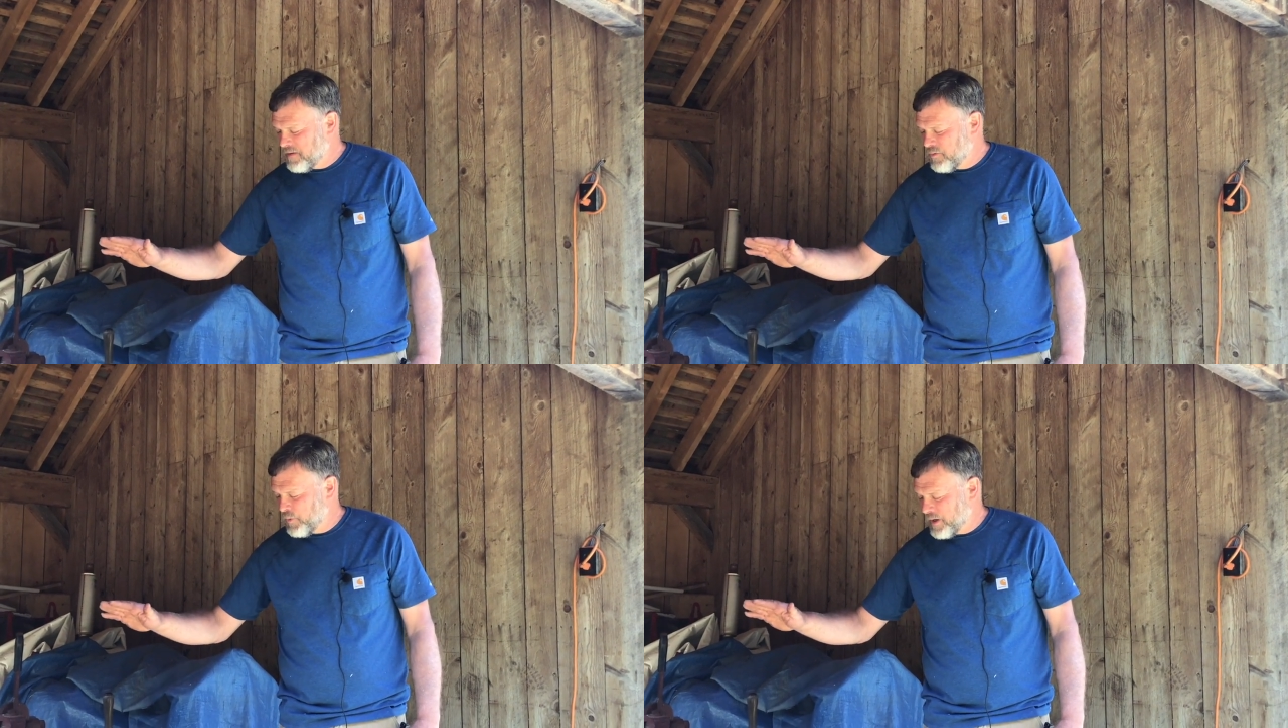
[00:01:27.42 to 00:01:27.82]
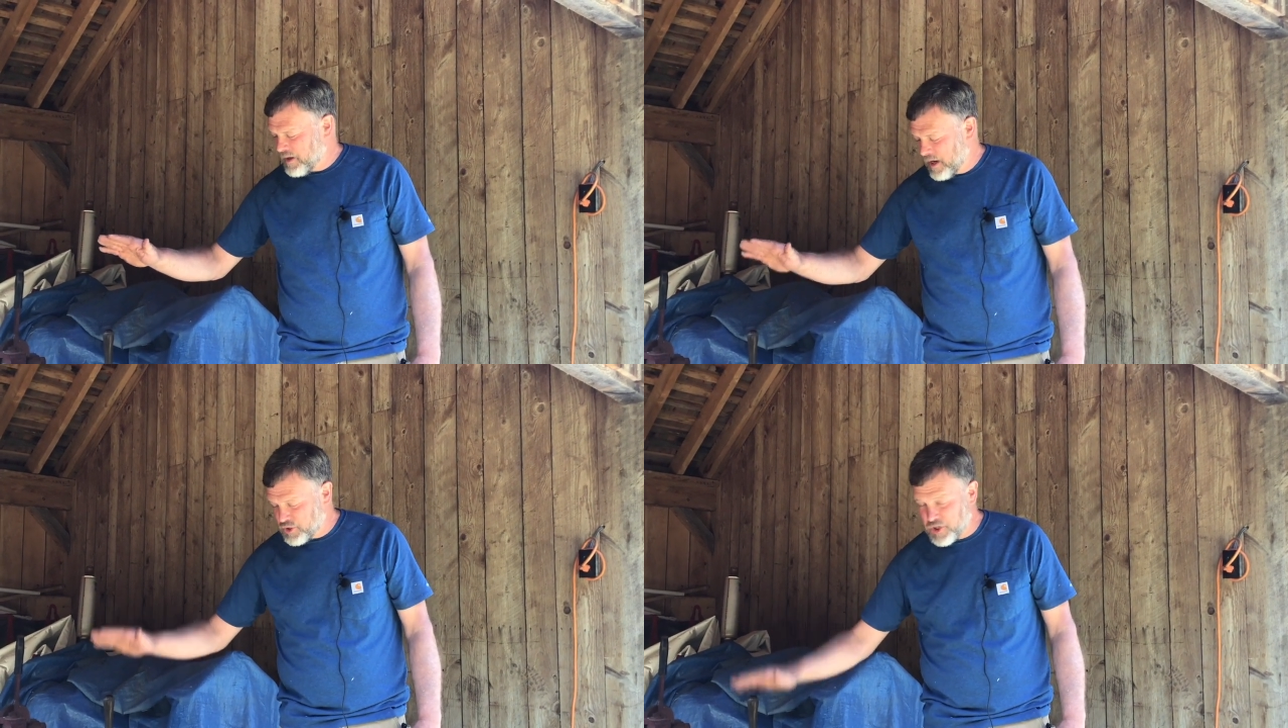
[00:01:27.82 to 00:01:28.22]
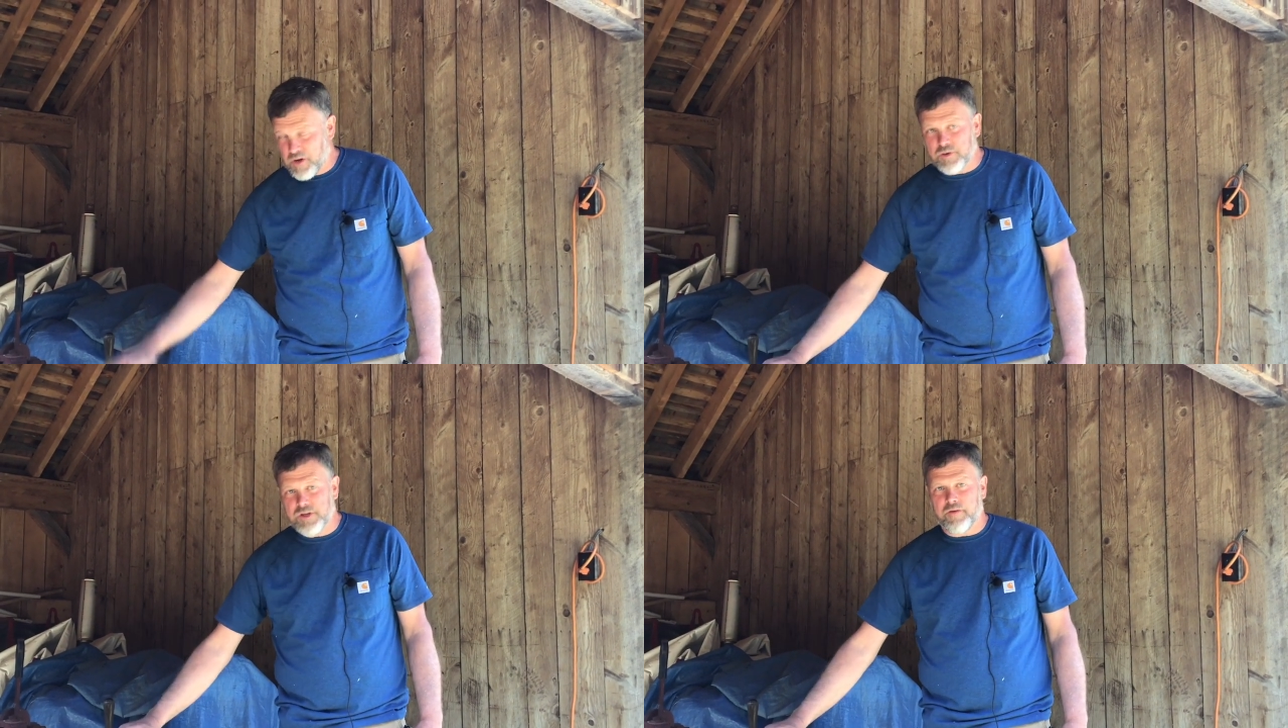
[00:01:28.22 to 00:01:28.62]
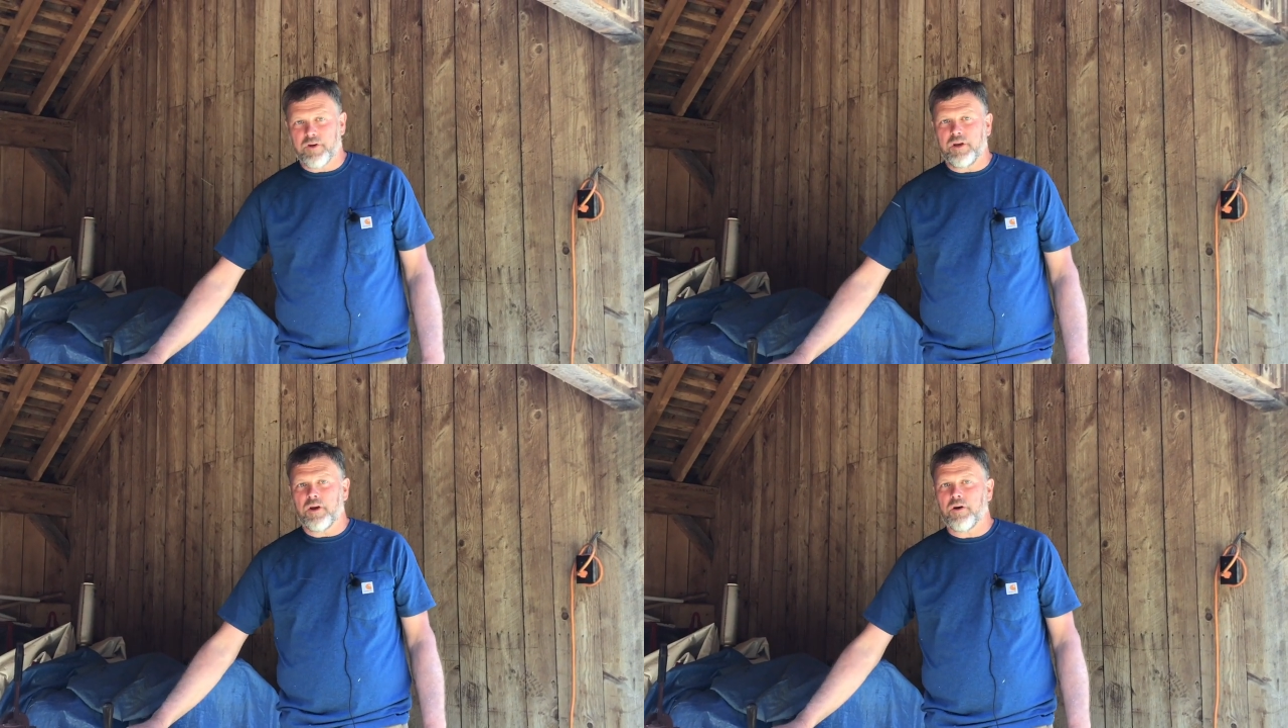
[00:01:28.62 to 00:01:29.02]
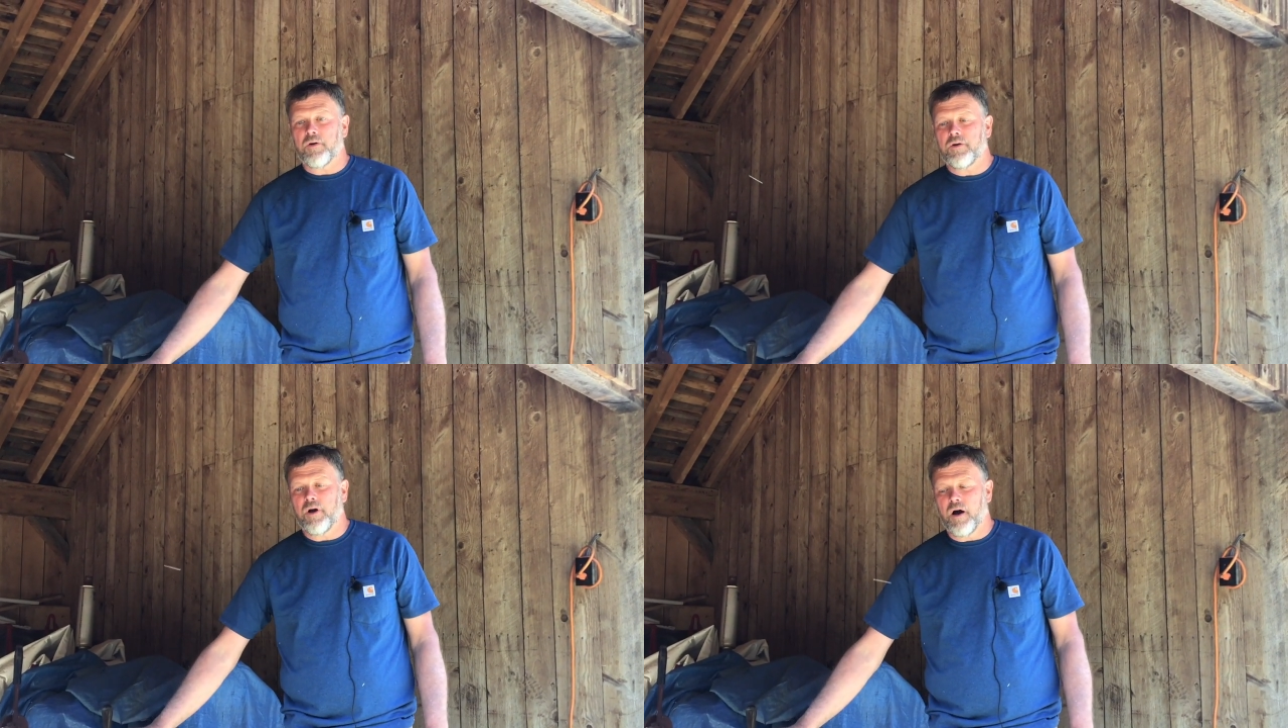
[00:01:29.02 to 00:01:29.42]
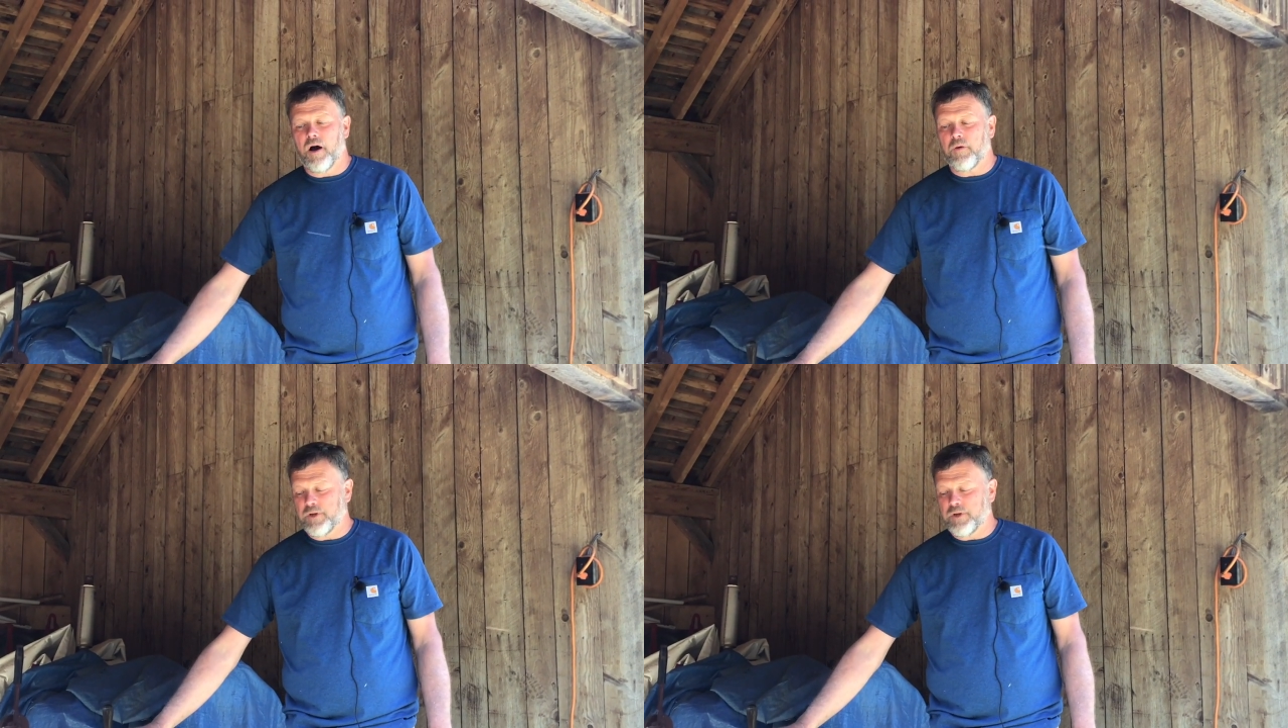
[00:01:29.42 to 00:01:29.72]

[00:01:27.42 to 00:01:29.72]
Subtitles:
we cut shingles every year. We